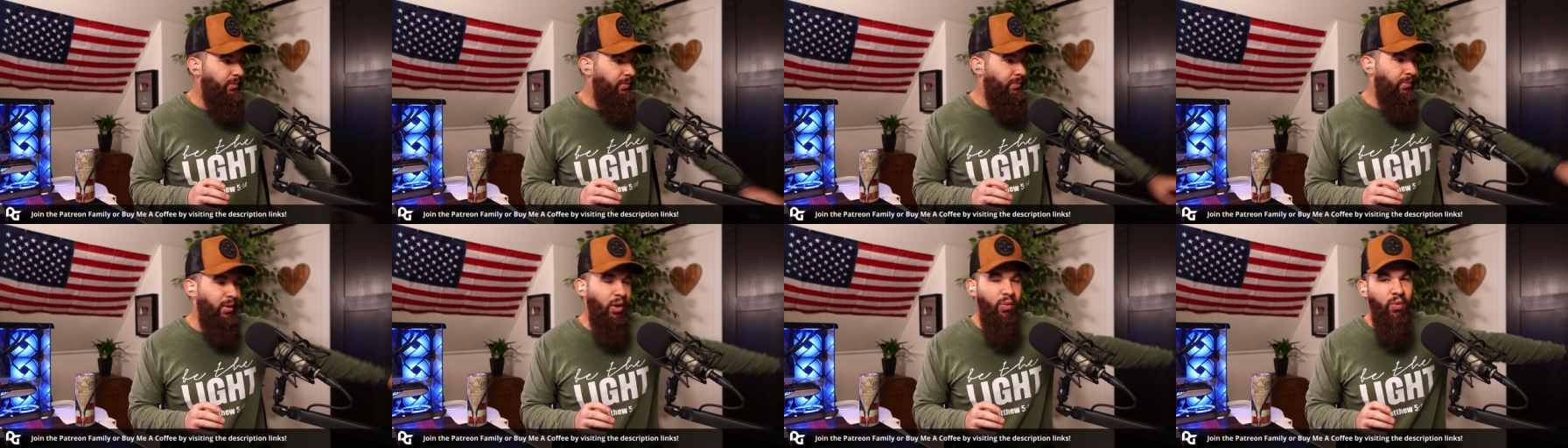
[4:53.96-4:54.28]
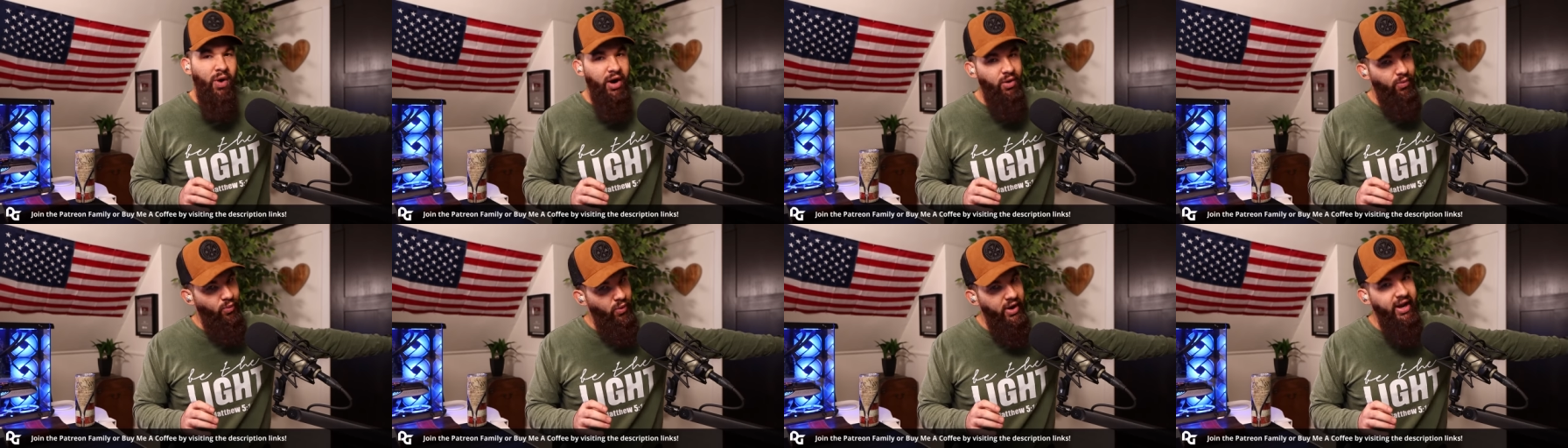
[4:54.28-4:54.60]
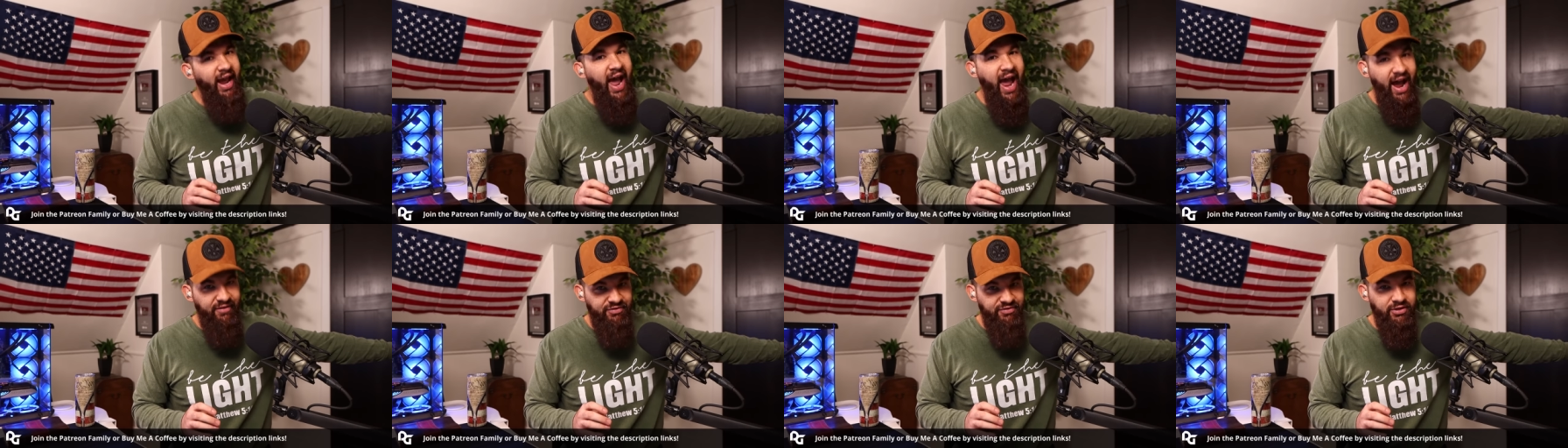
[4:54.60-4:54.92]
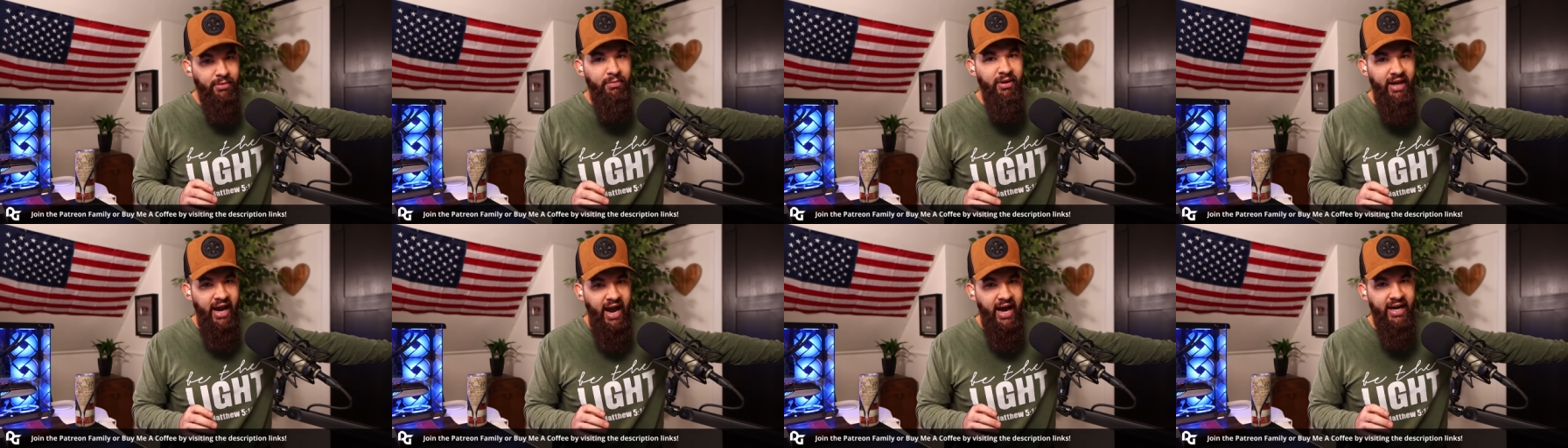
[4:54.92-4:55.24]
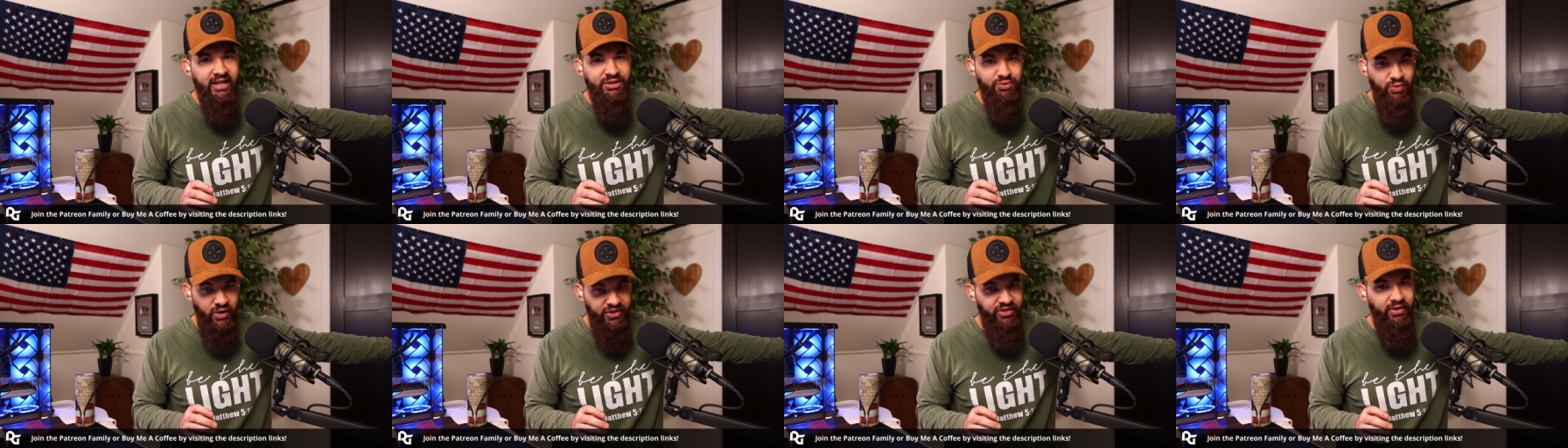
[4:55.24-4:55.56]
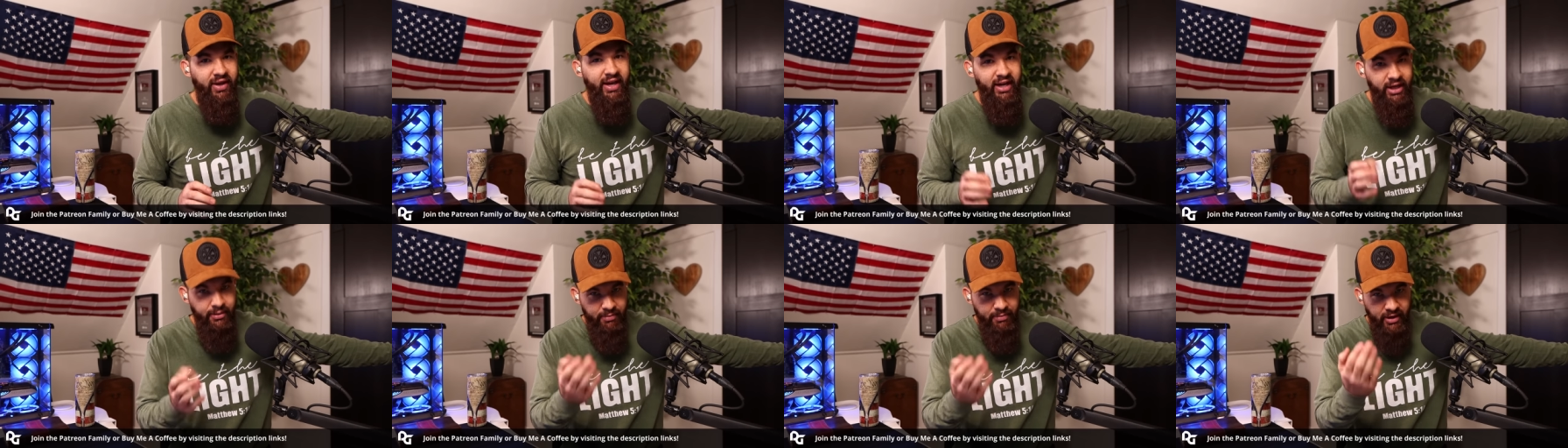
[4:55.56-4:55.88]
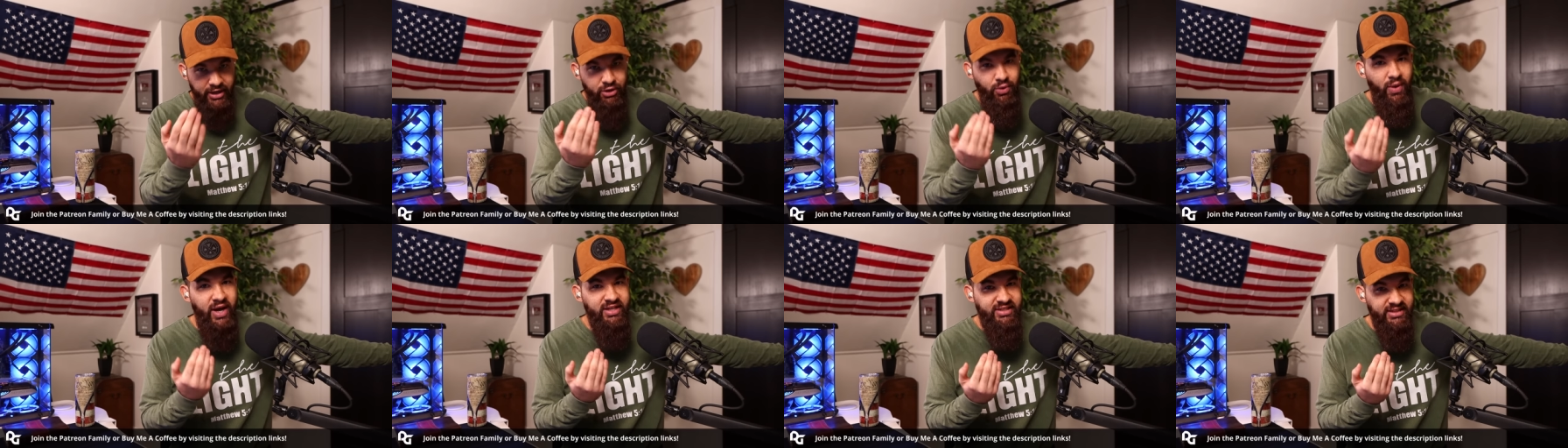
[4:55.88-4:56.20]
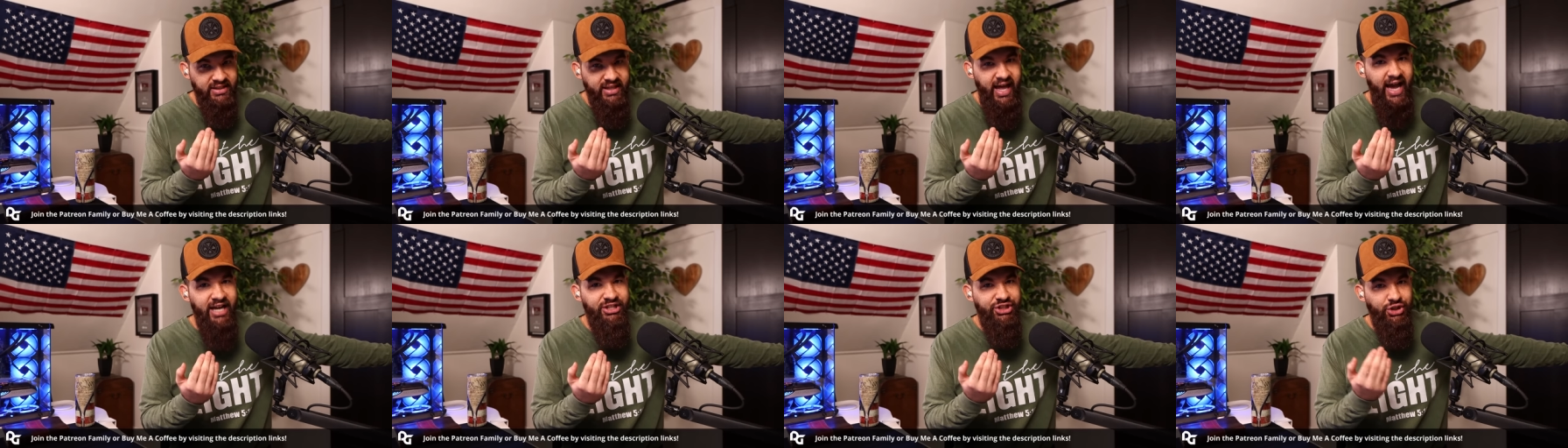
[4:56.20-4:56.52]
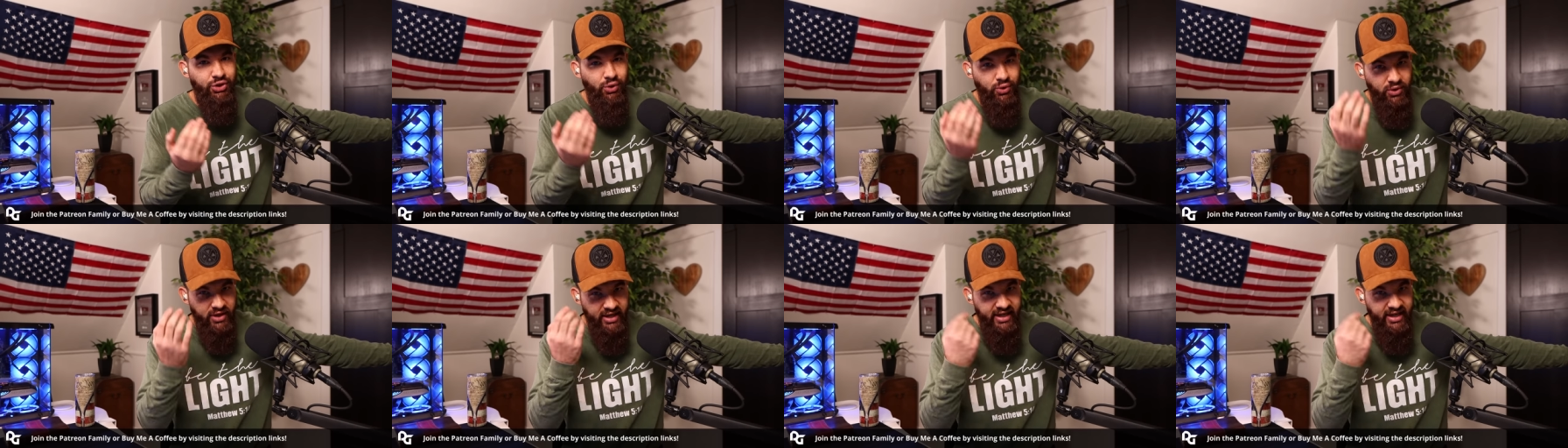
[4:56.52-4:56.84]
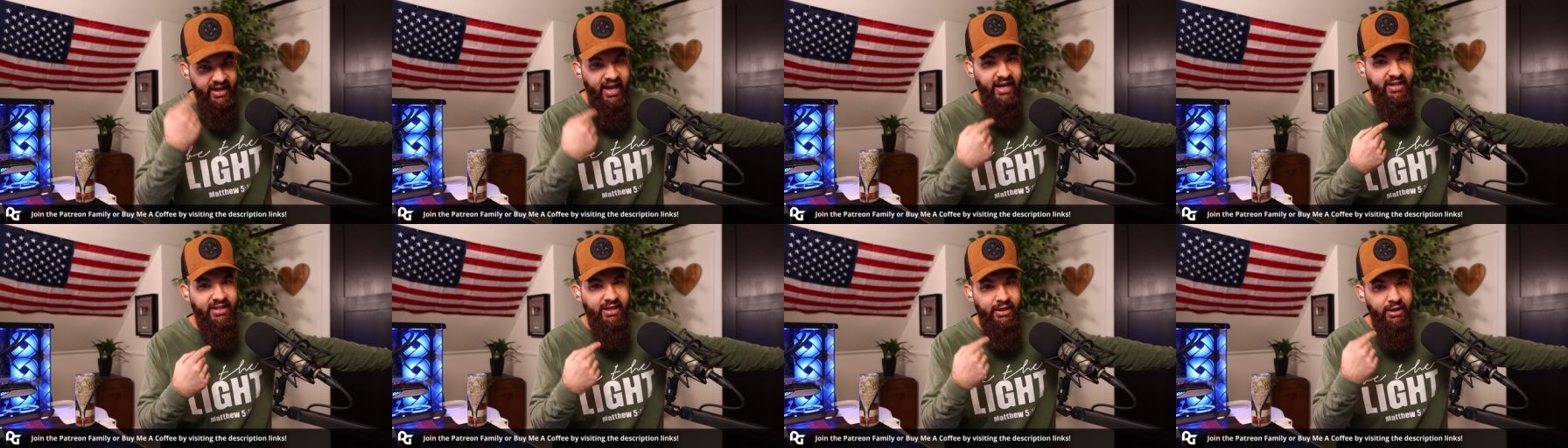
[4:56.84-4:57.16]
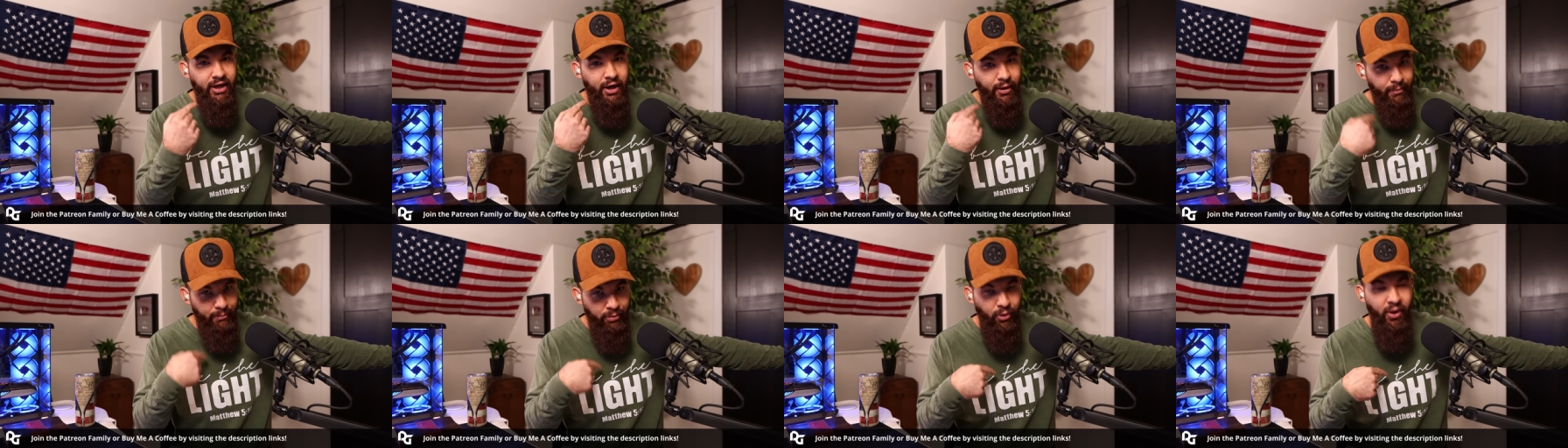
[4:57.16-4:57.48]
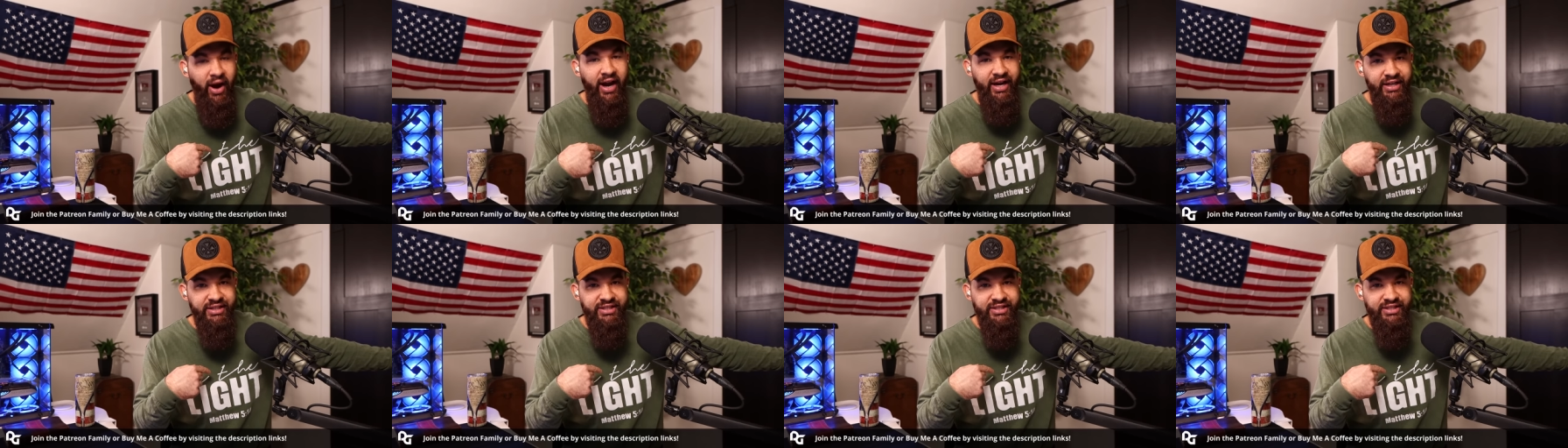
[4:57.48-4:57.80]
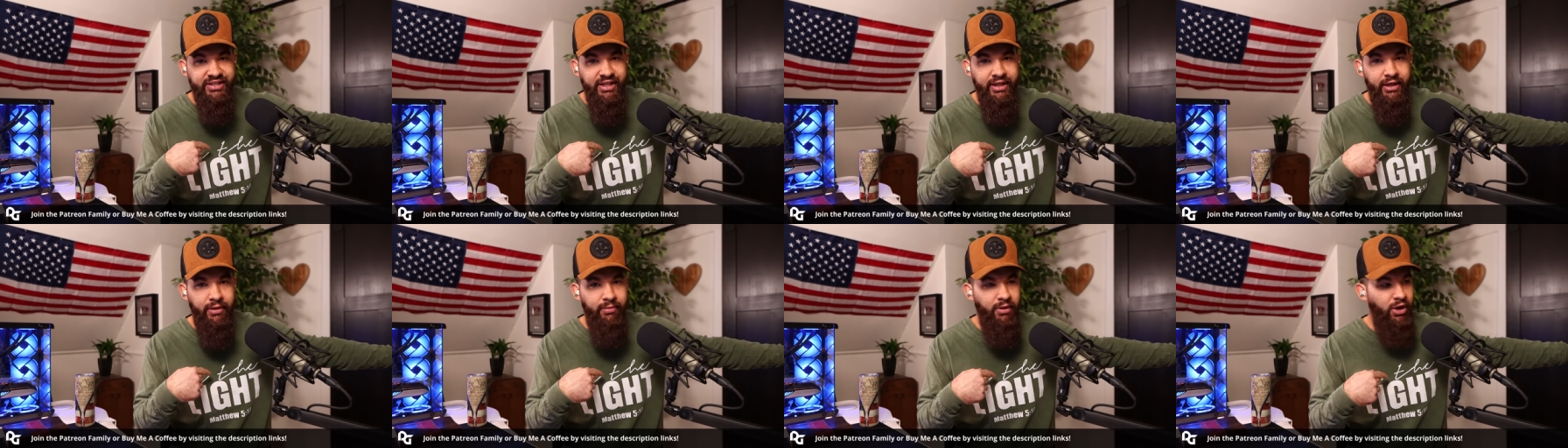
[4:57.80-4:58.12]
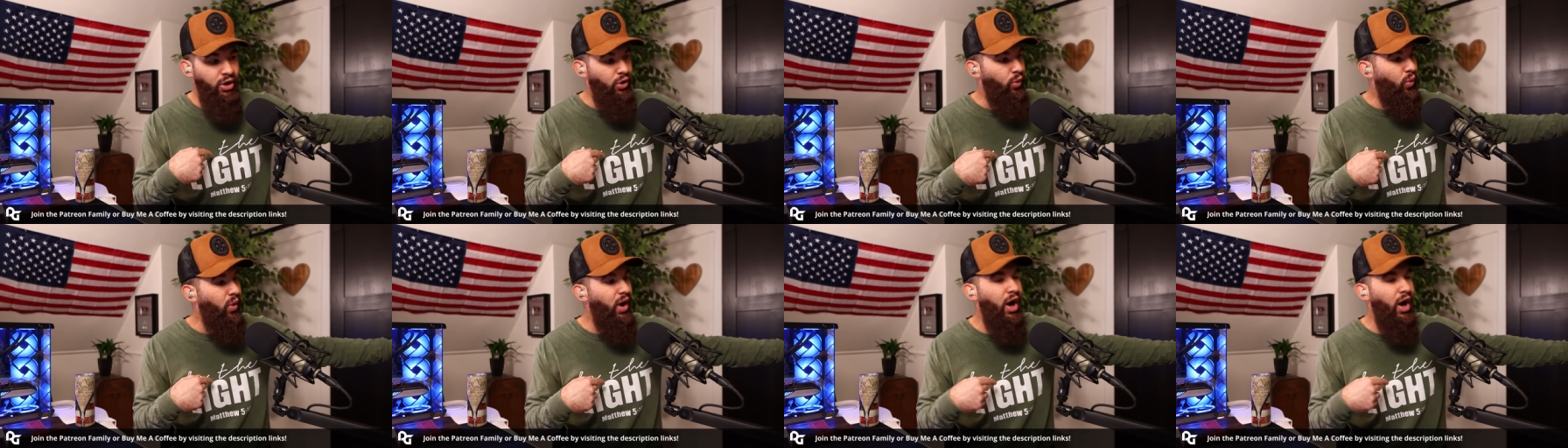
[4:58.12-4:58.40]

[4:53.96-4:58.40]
but we have to be honest with anybody who has a logical, connected brainstem.